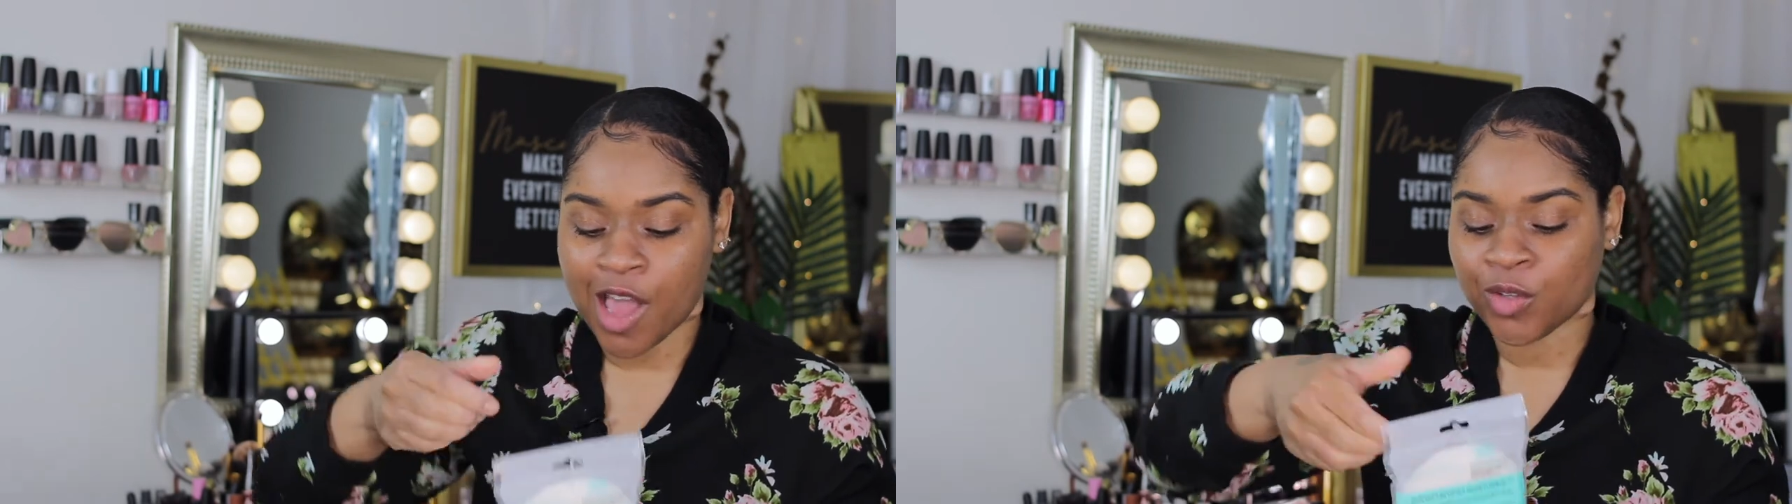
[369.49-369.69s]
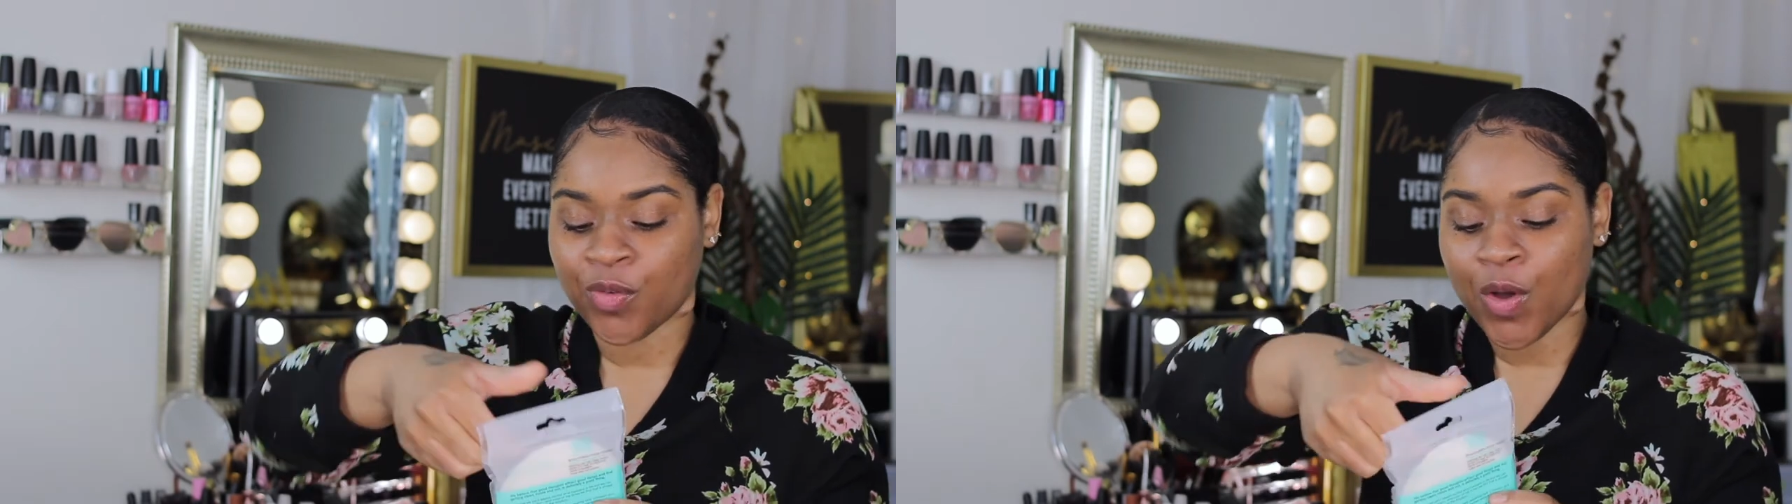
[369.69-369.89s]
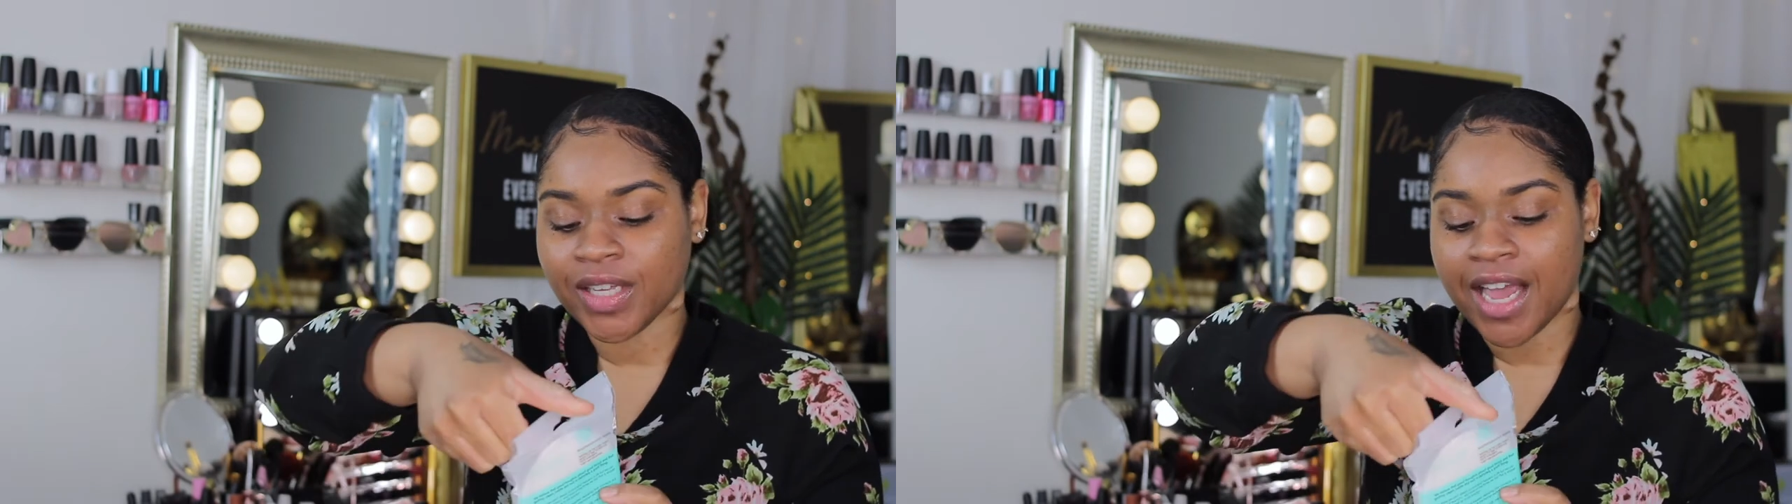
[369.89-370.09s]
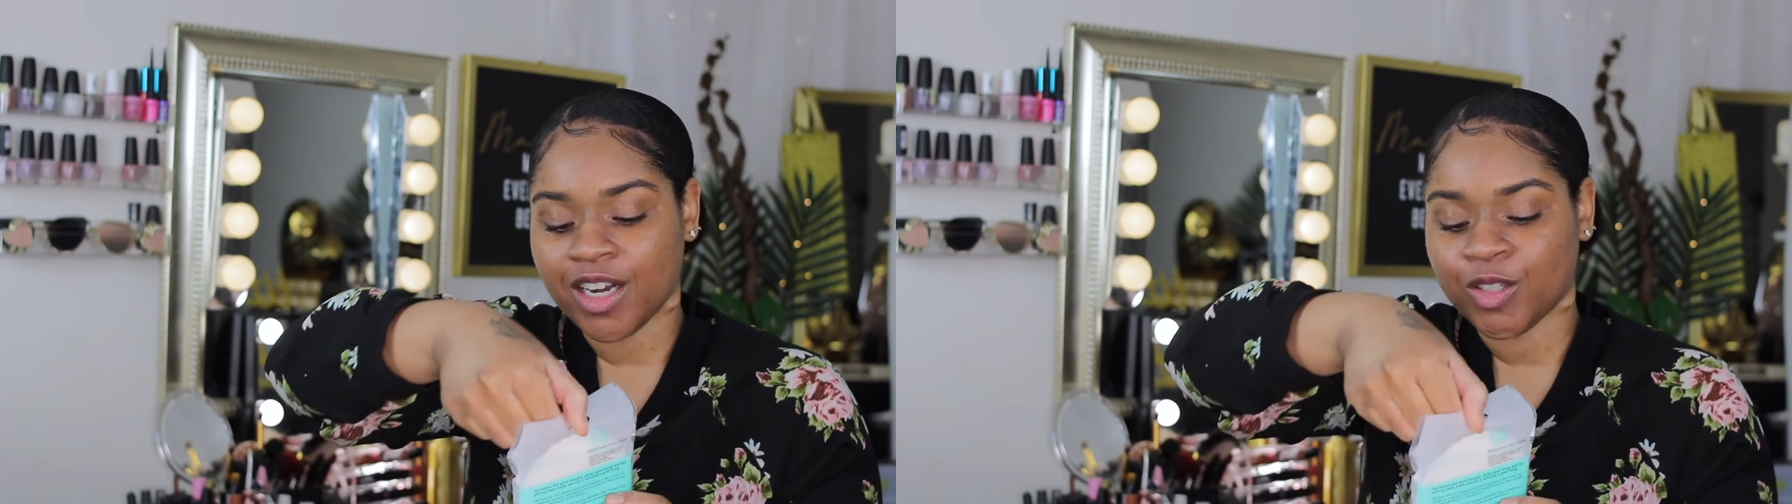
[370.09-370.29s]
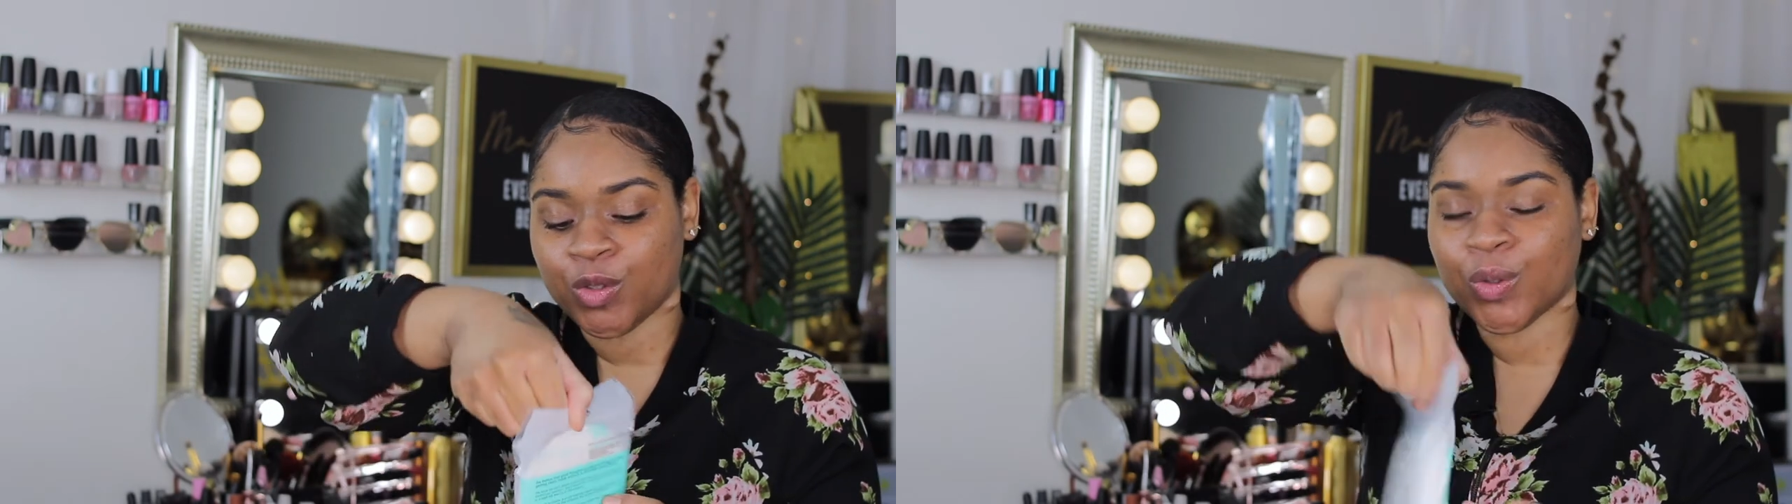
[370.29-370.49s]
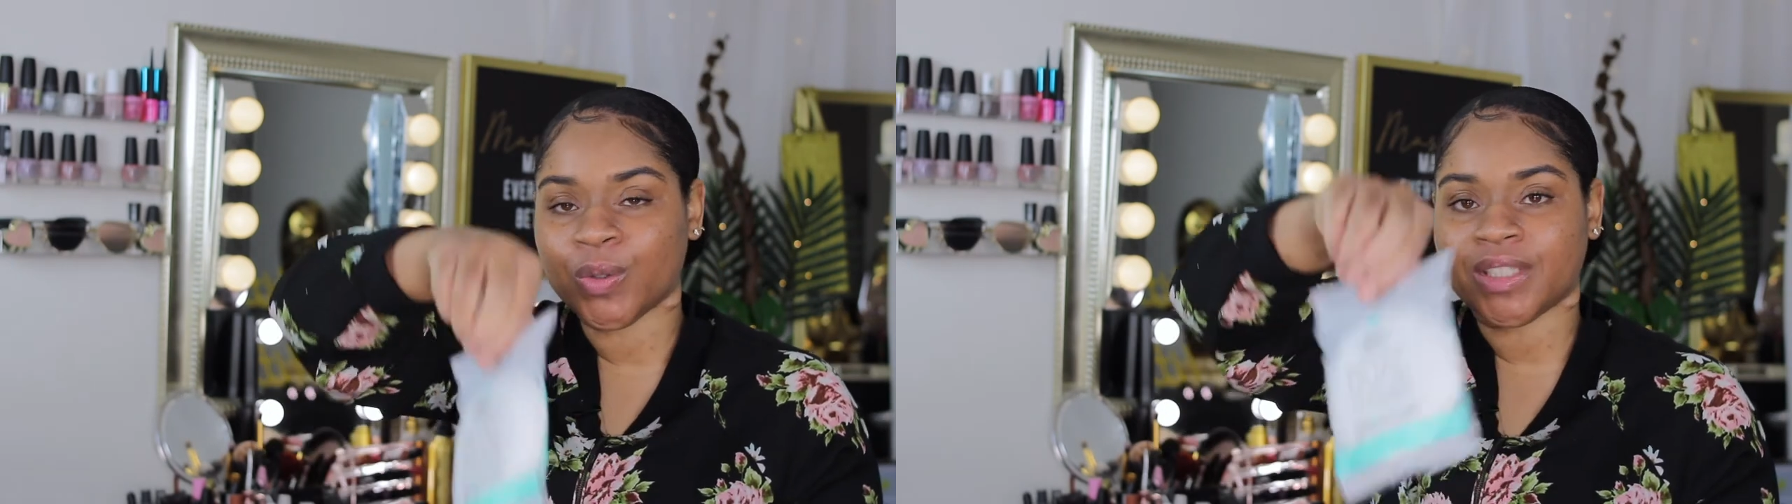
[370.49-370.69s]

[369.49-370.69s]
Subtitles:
exfoliating dual